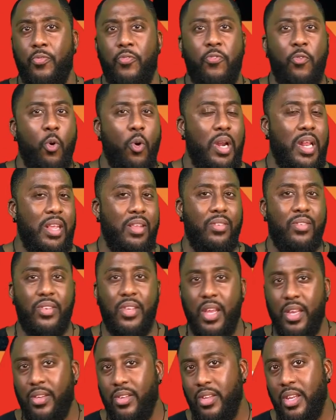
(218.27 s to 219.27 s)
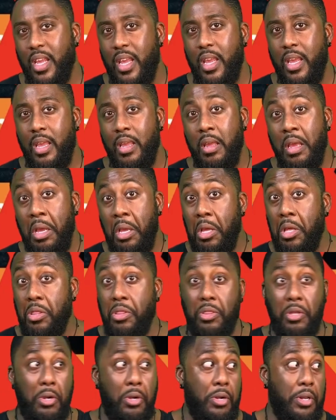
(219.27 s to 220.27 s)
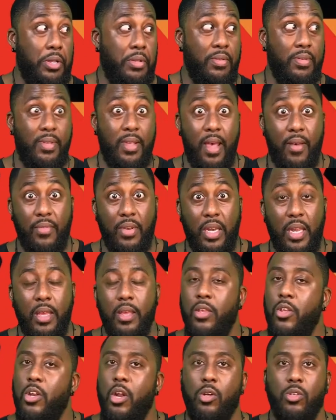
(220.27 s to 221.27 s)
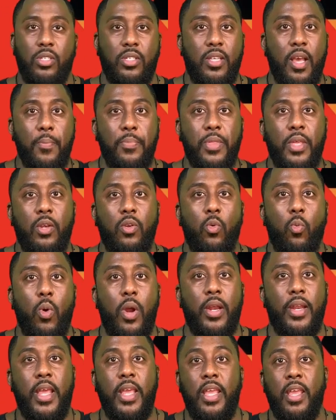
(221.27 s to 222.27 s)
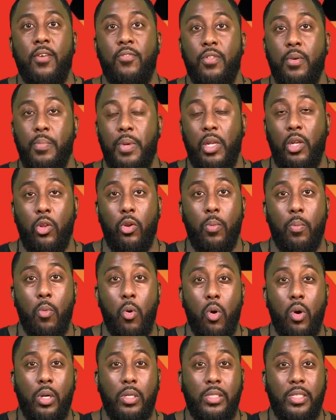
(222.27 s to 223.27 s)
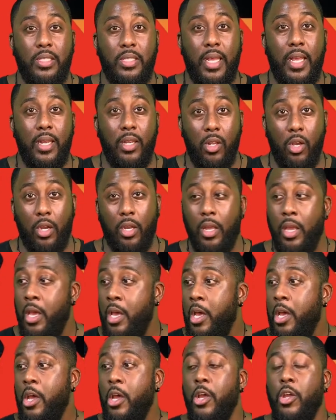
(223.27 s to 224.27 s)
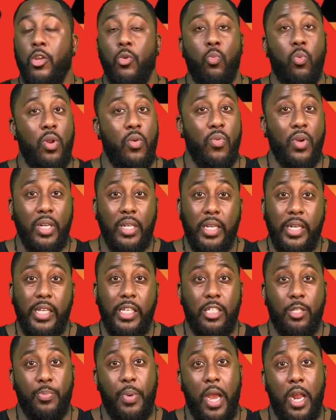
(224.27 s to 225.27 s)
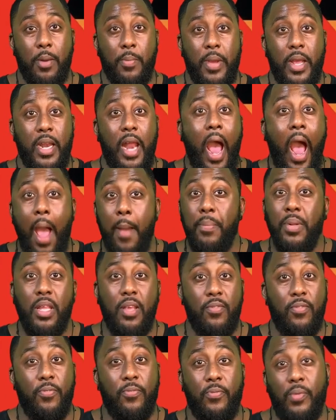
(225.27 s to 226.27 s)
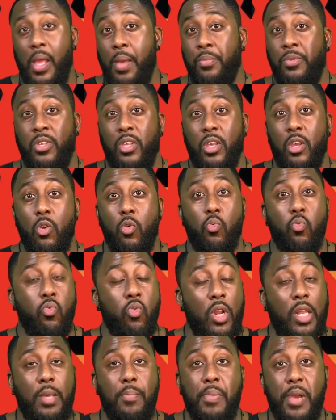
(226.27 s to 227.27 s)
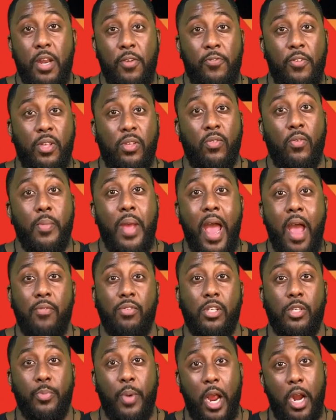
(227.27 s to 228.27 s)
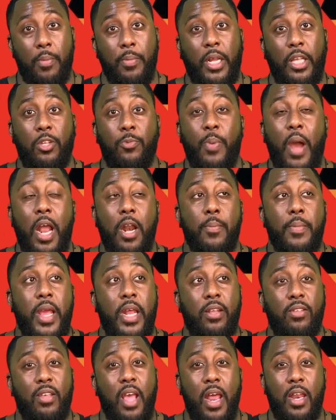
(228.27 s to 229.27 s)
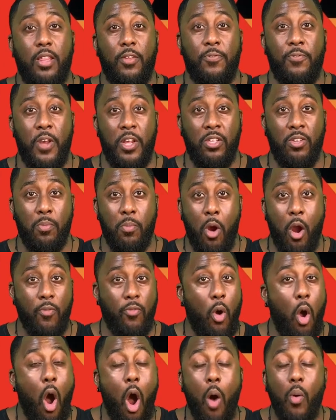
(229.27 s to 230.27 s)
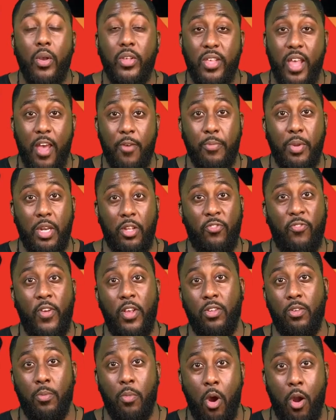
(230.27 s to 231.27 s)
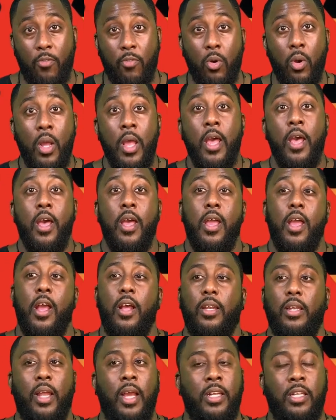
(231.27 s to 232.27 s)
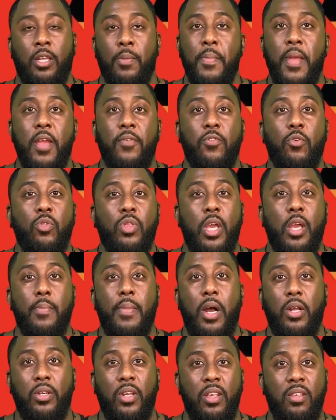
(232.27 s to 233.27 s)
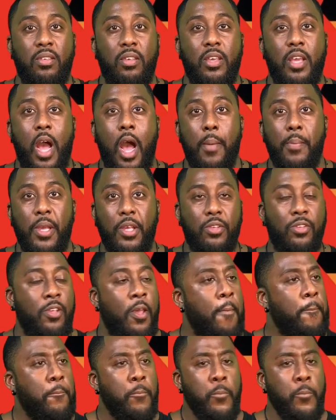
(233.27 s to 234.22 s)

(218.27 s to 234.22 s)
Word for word: 40 60, 30 70, you know, something to where they give them a little more to say, look, we really need Spider Man. I believe MCU really benefits from having Spider Man. Spider Man is kind of the face of Marvel, always have been the face of Marvel. Like, to me, if you think about DC Comics,